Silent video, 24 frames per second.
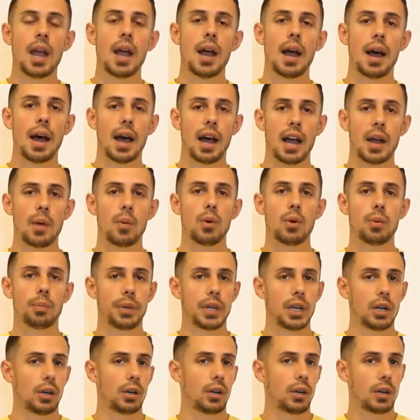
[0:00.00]
I won't
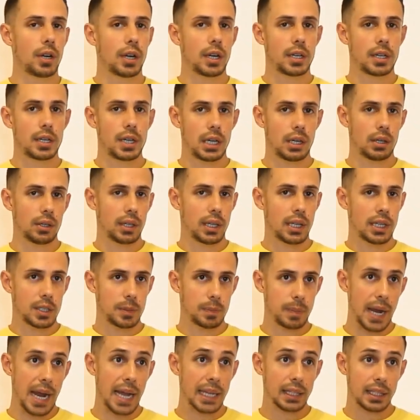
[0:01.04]
be hurting nearly as
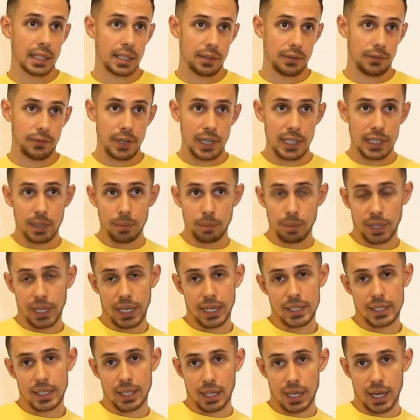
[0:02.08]
badly to feed the
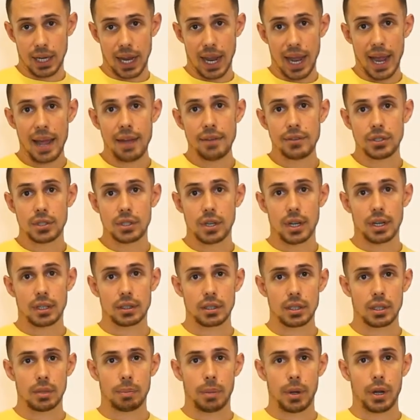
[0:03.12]
plants that I have
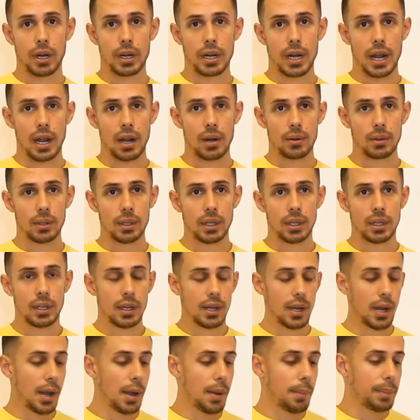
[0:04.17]
stocked up on now,
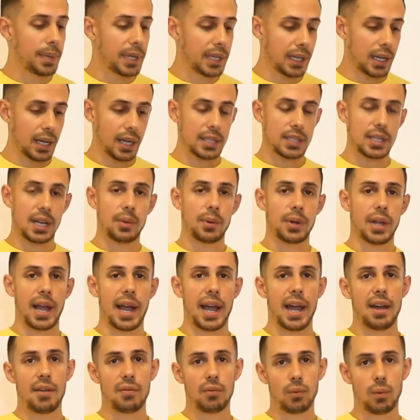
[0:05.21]
because I will
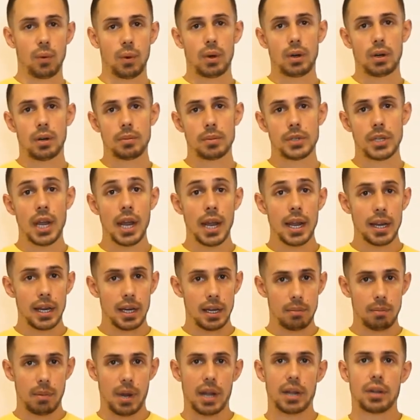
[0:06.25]
have worms
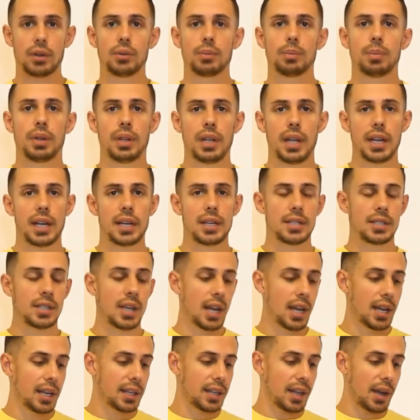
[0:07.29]
in my own place
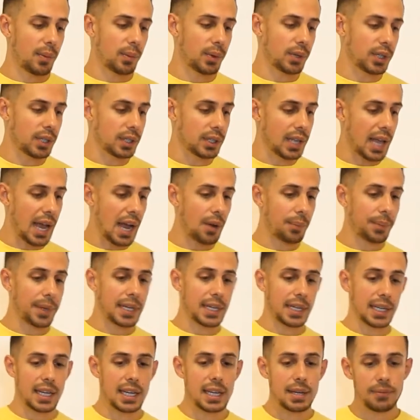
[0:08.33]
that will allow me
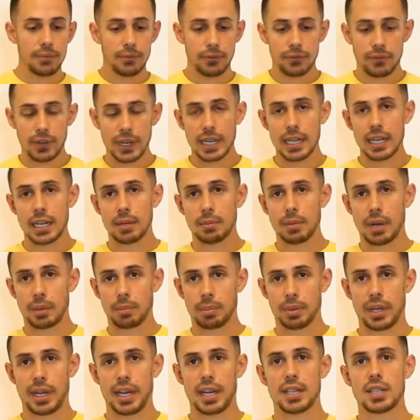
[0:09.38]
to keep feeding my
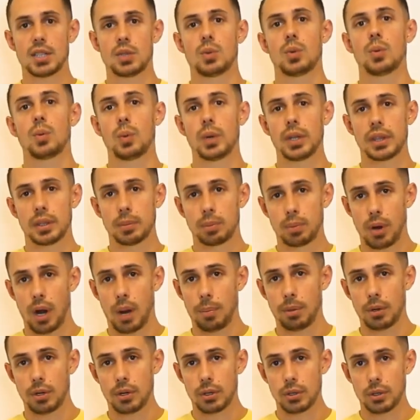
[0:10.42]
plants with the
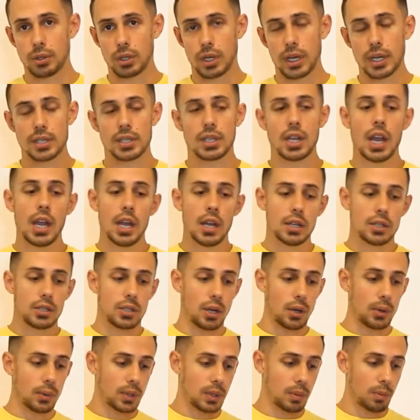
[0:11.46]
proper nutrients.
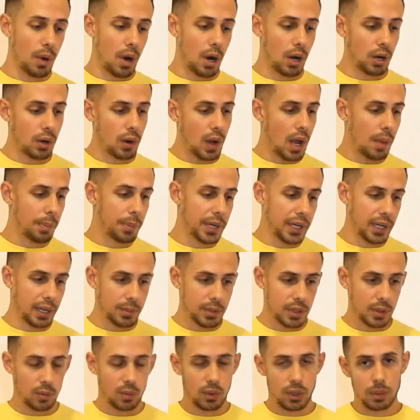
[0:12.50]
So tomorrow I'll pick up
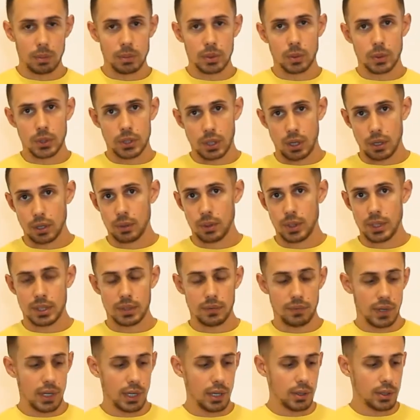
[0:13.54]
some worms. We'll start doing
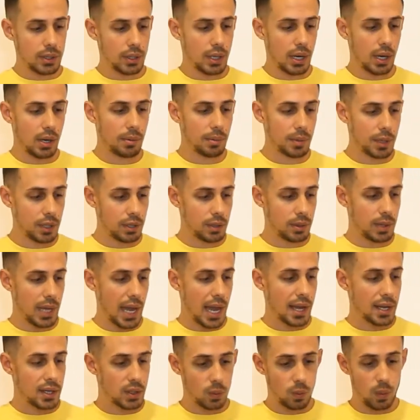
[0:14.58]
some videos on how I'm going to do
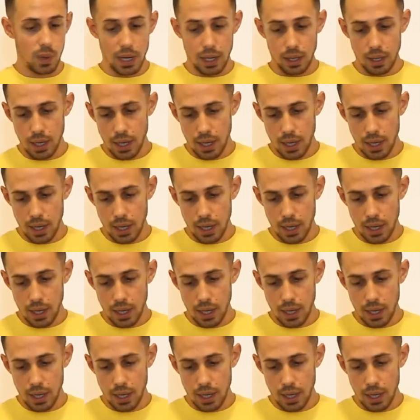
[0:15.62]
that as well.